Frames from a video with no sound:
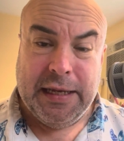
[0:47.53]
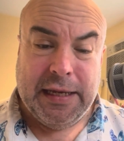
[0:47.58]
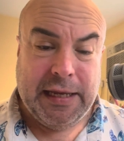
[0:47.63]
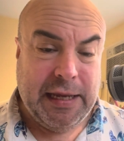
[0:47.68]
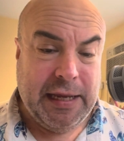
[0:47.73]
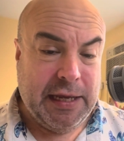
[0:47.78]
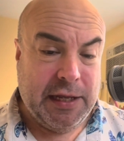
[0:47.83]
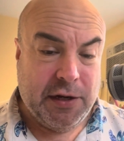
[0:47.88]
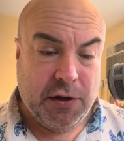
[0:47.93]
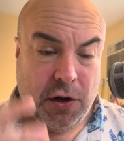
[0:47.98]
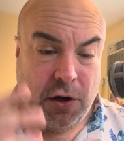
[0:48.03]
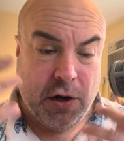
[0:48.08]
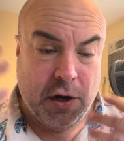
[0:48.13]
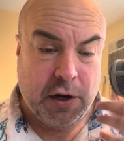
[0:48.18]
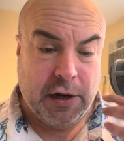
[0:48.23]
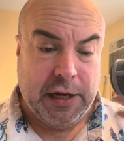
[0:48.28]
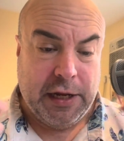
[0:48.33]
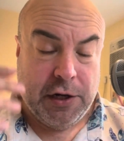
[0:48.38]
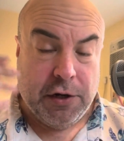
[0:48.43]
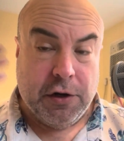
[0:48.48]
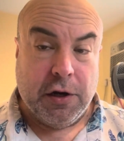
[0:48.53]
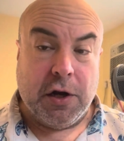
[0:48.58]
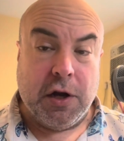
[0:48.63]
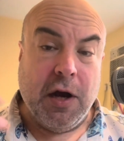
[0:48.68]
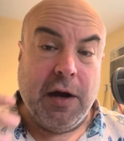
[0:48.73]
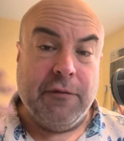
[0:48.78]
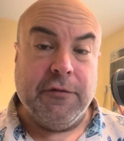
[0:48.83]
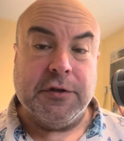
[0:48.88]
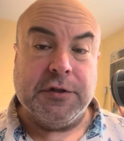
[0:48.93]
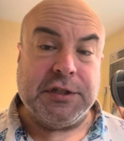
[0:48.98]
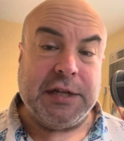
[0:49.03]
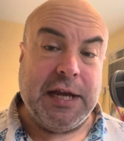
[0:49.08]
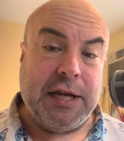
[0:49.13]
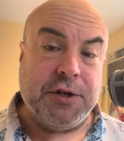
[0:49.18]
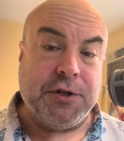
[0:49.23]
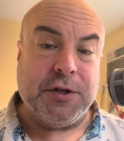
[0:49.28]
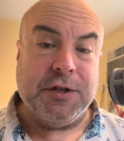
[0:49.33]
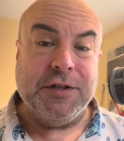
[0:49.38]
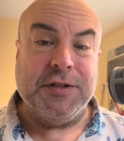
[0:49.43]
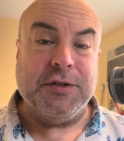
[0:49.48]
in our inner
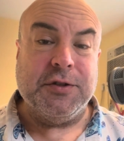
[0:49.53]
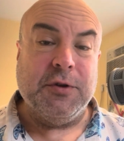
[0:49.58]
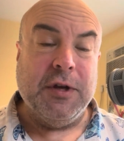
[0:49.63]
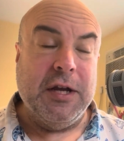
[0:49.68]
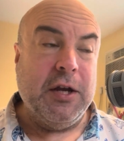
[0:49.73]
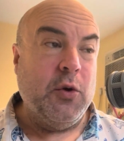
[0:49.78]
conversations.